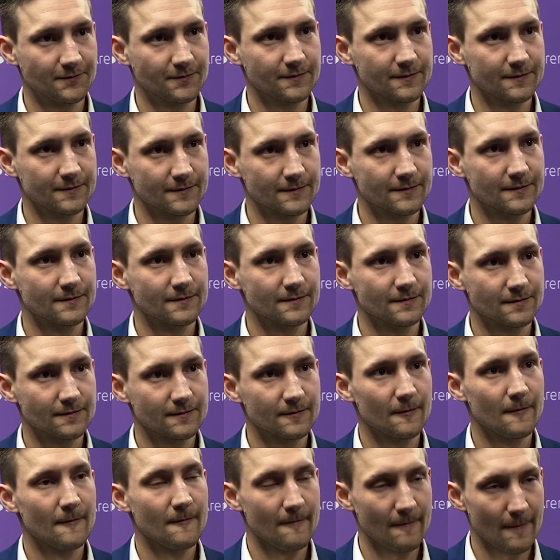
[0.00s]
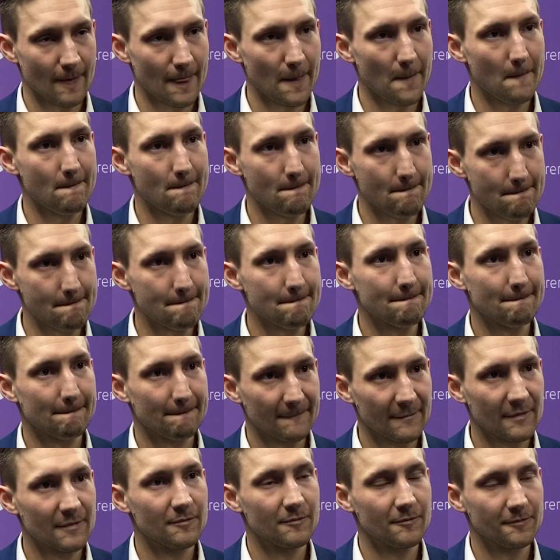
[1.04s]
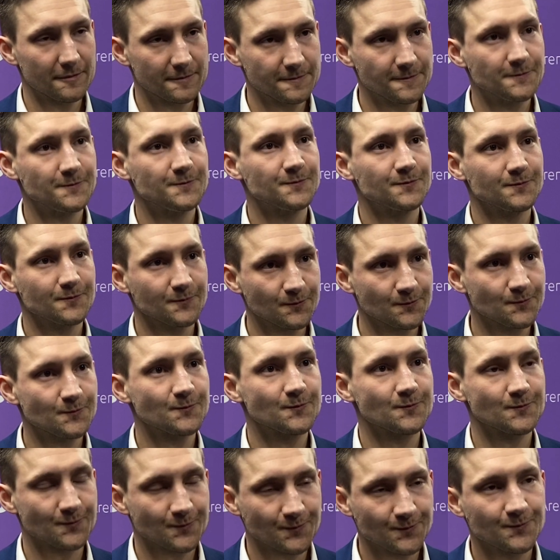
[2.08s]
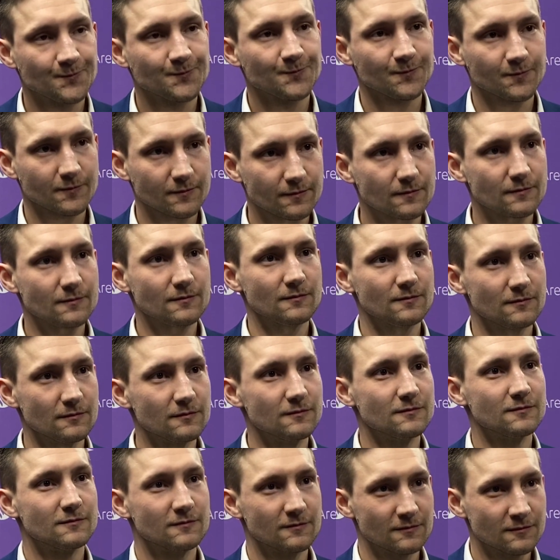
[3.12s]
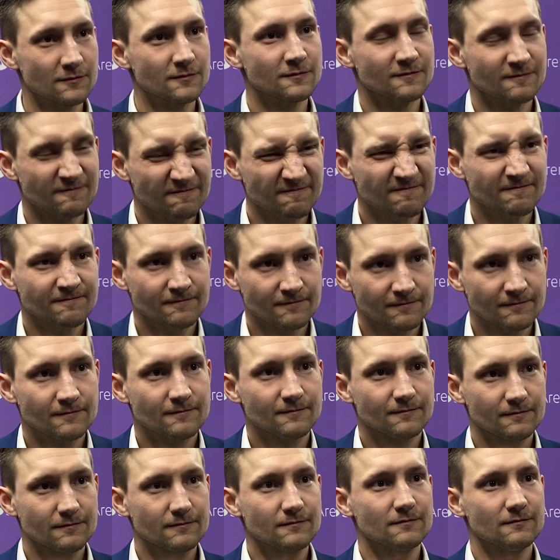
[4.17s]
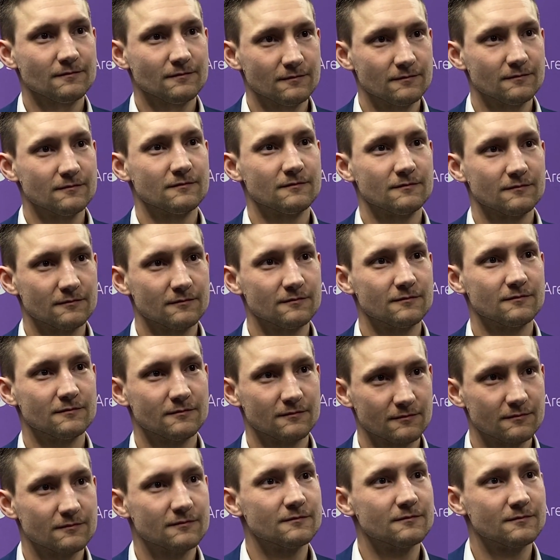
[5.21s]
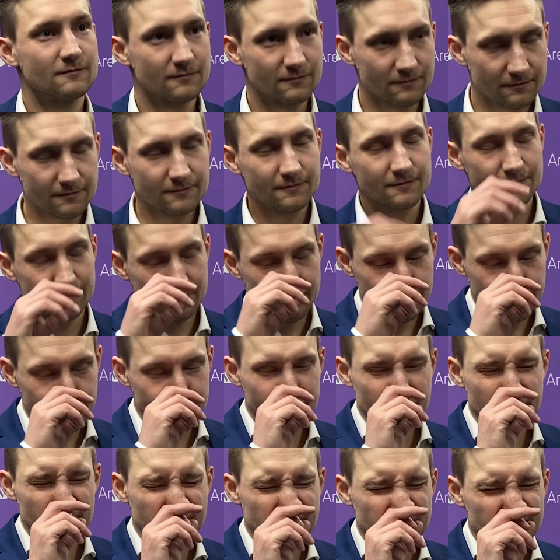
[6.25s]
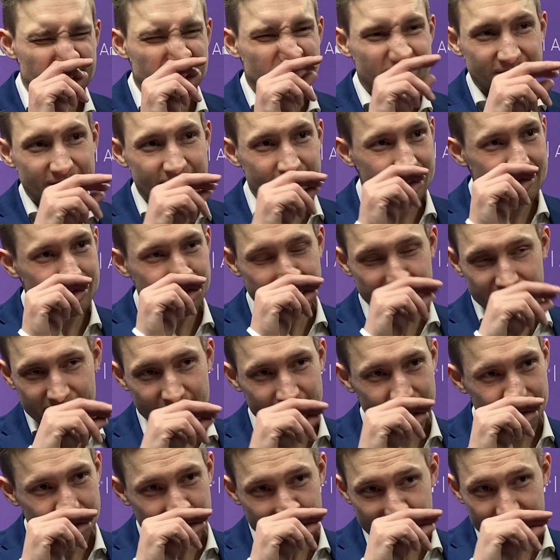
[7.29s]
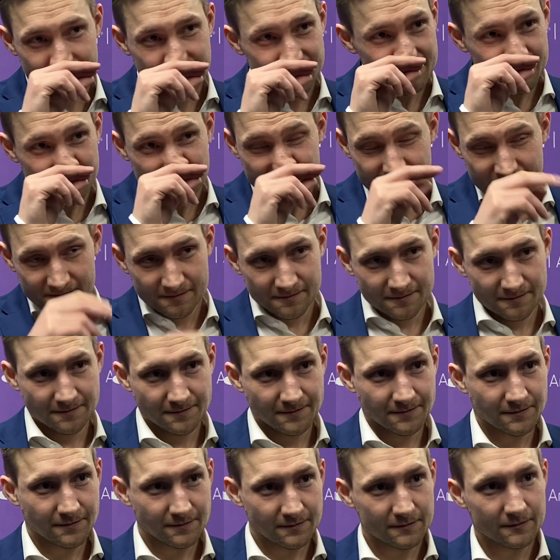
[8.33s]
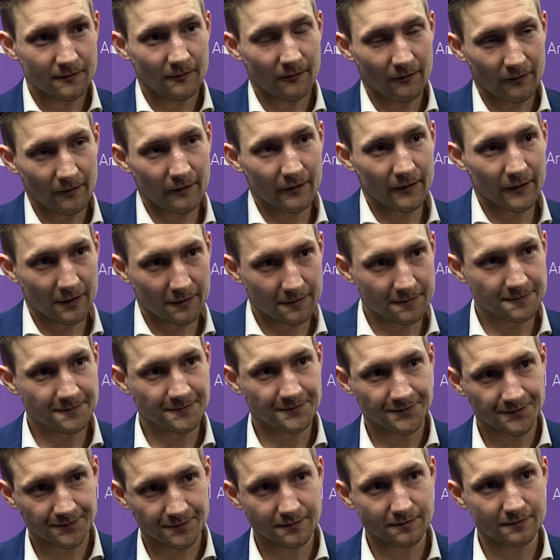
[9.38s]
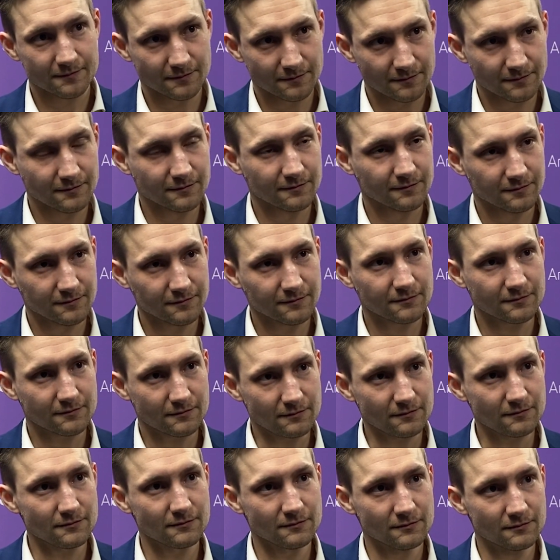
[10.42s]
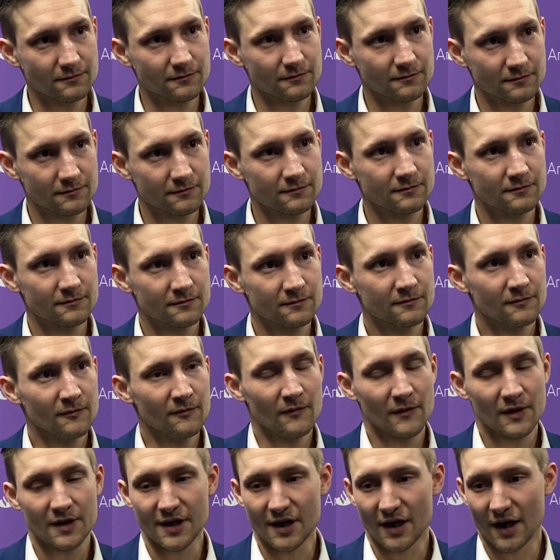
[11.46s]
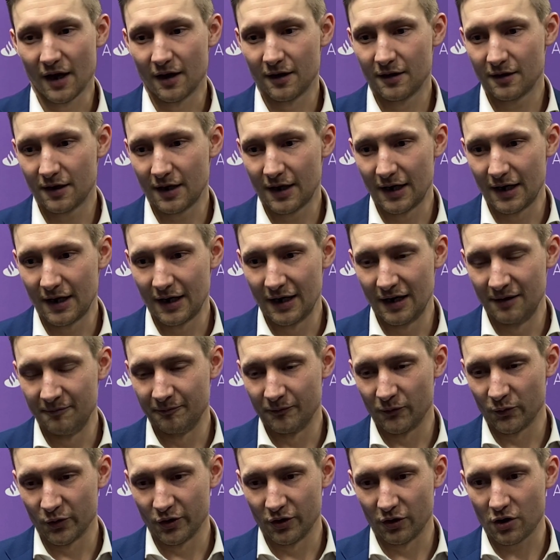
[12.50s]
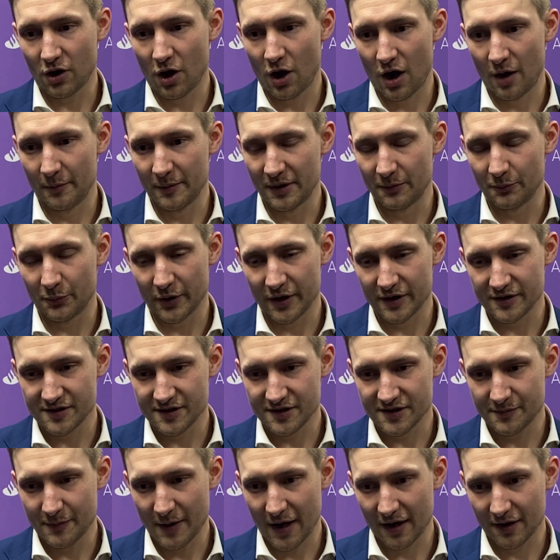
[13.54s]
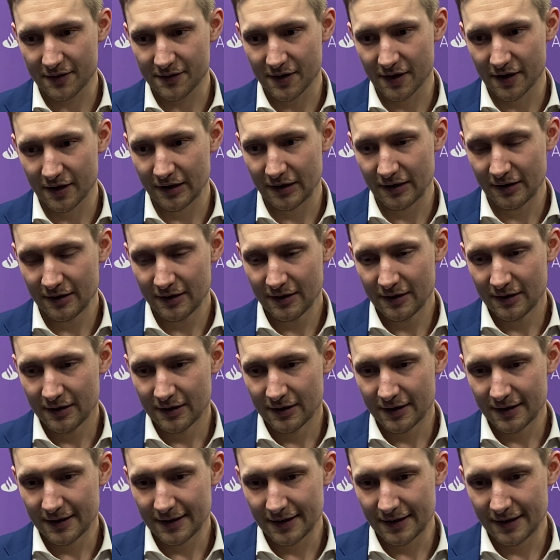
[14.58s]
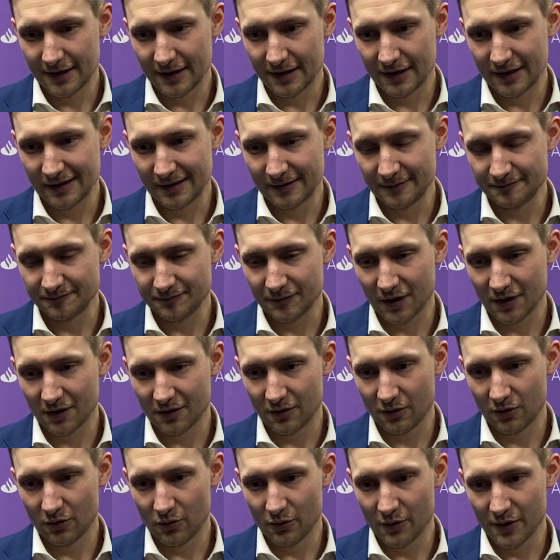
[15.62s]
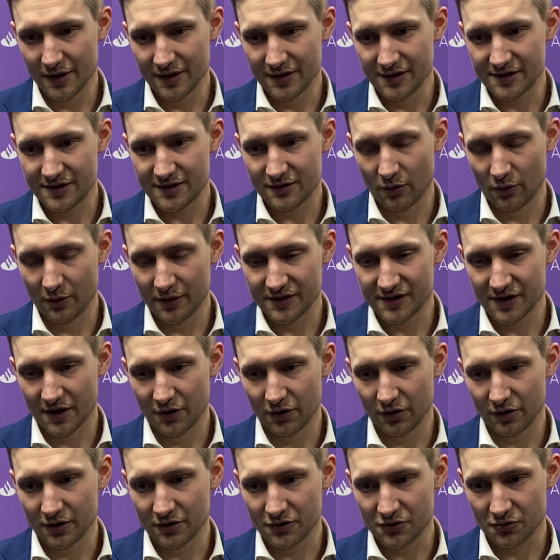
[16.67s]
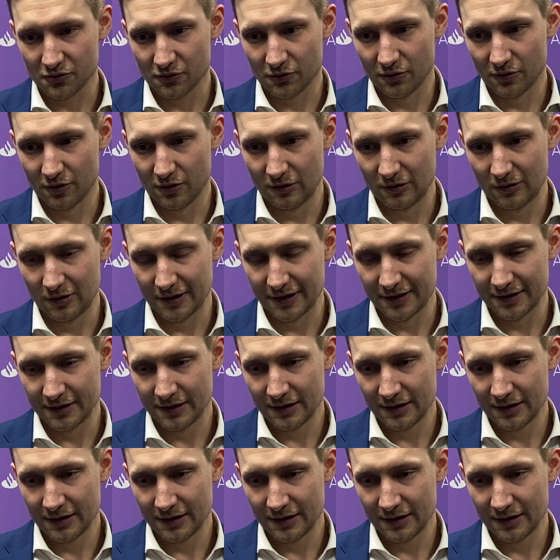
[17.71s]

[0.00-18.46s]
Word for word: For Pat Nagle, victory tonight a milestone for him. You might not look at all that, but it's his 250th professional career victory. What can you say about the performance? in the milestone, but also what he did against his Growlers team. Yeah, um, real calming presence back there. Um, you know, always always under control, and